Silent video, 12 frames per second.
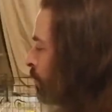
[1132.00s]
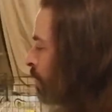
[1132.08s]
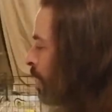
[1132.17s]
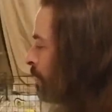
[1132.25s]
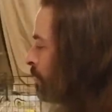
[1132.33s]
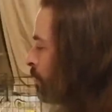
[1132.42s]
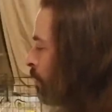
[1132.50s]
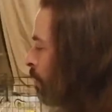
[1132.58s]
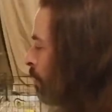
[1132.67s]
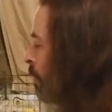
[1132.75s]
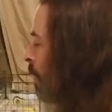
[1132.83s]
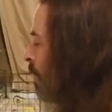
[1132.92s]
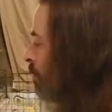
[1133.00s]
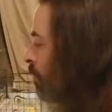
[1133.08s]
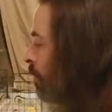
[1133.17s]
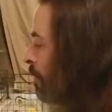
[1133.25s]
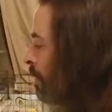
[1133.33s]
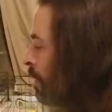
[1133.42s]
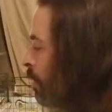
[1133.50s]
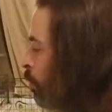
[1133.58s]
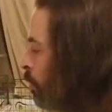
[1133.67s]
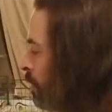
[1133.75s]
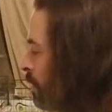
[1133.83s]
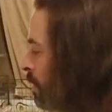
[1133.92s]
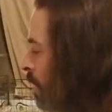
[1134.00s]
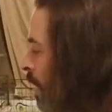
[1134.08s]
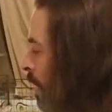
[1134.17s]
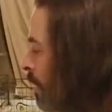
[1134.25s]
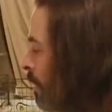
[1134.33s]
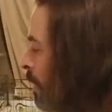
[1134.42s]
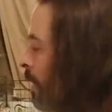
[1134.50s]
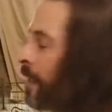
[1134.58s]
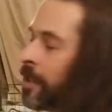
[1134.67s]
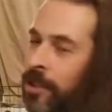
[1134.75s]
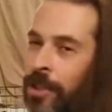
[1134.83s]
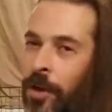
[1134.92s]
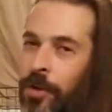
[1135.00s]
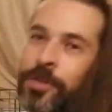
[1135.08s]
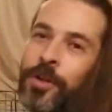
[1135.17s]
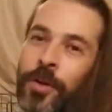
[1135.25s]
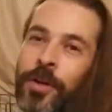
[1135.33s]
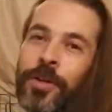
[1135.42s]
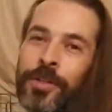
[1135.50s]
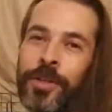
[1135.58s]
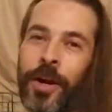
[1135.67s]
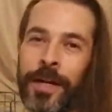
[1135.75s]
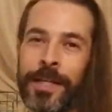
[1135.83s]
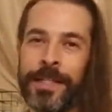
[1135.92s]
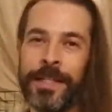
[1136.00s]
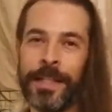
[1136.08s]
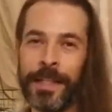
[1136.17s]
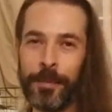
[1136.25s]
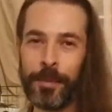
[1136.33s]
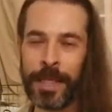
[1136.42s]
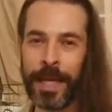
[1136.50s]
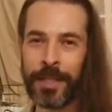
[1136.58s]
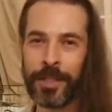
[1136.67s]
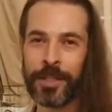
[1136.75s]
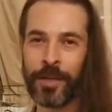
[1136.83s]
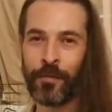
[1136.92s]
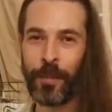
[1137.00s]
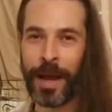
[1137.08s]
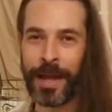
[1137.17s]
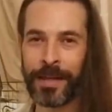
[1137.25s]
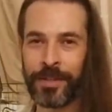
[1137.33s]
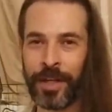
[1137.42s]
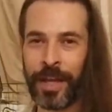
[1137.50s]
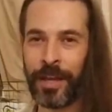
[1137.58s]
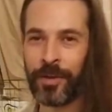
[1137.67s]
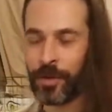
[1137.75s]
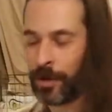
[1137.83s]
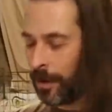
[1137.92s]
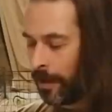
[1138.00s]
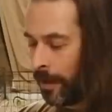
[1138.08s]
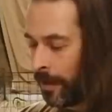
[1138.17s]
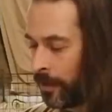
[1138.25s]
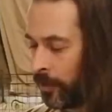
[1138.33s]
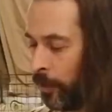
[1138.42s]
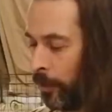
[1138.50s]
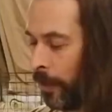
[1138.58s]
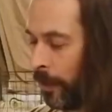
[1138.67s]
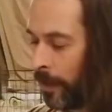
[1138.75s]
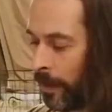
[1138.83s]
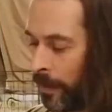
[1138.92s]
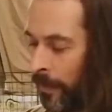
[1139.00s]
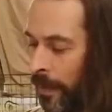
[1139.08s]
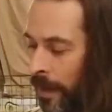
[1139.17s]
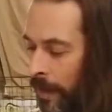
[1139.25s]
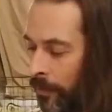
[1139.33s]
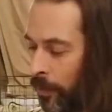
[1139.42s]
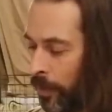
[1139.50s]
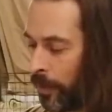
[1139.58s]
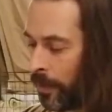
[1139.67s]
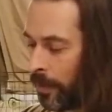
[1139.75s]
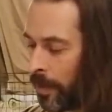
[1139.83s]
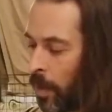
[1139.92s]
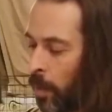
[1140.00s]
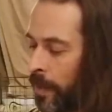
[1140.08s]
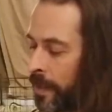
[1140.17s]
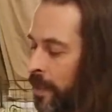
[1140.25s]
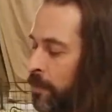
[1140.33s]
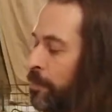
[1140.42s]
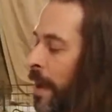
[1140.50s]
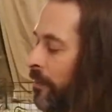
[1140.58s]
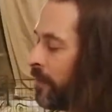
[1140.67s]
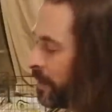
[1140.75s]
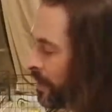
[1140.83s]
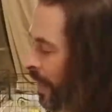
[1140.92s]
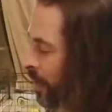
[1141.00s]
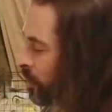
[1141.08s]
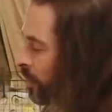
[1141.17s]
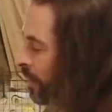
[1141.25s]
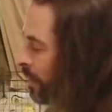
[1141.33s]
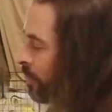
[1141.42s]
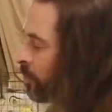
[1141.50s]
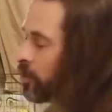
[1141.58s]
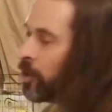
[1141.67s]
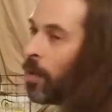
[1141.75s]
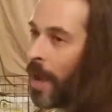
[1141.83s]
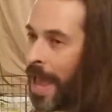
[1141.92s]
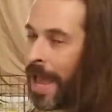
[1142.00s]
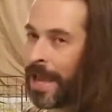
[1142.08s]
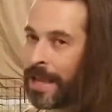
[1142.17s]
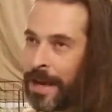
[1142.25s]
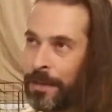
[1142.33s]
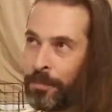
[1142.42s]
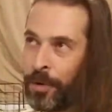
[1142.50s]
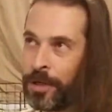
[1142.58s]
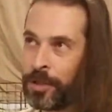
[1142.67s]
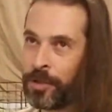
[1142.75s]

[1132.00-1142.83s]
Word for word: Scott's novel Woodstock. Just goes, you're starting to see the limitations of my education. Because to me, everyone, well, this is Bevis, actually. There's no A, and I'm pretty